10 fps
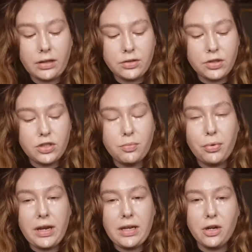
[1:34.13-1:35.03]
That's just to
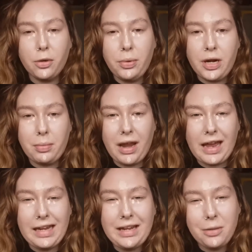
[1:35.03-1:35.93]
brighten up and
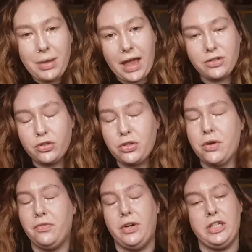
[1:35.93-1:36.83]
apply a little bit extra
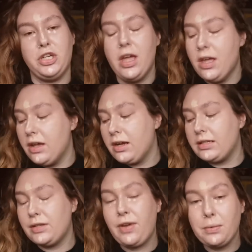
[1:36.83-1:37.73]
coverage,
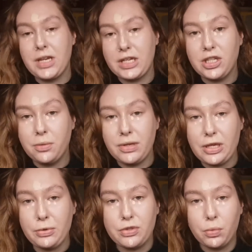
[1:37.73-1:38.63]
because the foundation that we
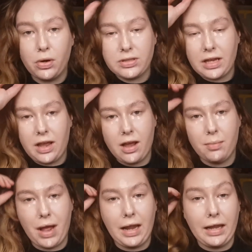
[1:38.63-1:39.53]
used was
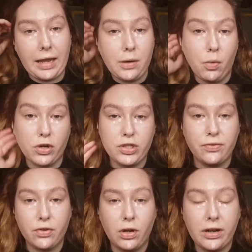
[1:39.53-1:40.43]
a light wash
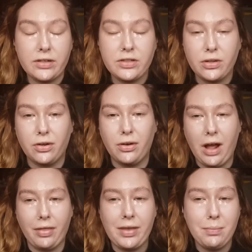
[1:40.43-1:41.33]
of colour, so
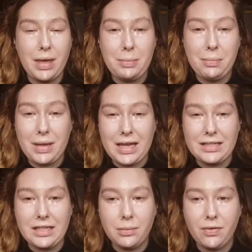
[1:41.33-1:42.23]
I think maybe
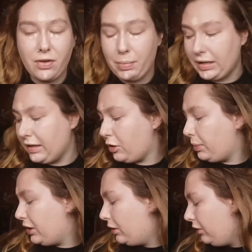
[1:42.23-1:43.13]
medium if you built it
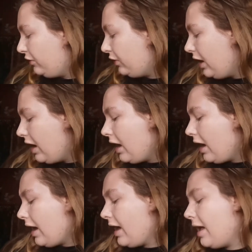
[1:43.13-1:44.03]
up enough.
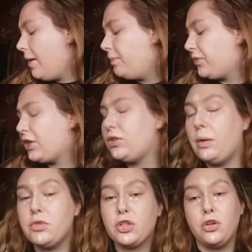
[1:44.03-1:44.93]
So
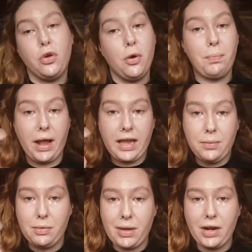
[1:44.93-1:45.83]
I'm just going to go back
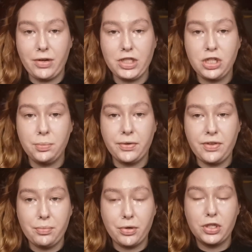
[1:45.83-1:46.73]
in with my original
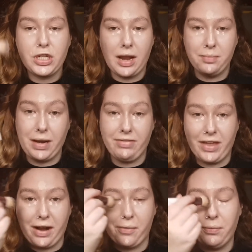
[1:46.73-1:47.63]
buffing brush and blend
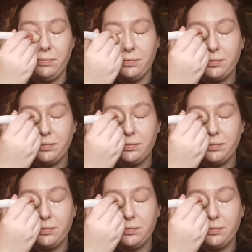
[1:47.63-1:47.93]
that out.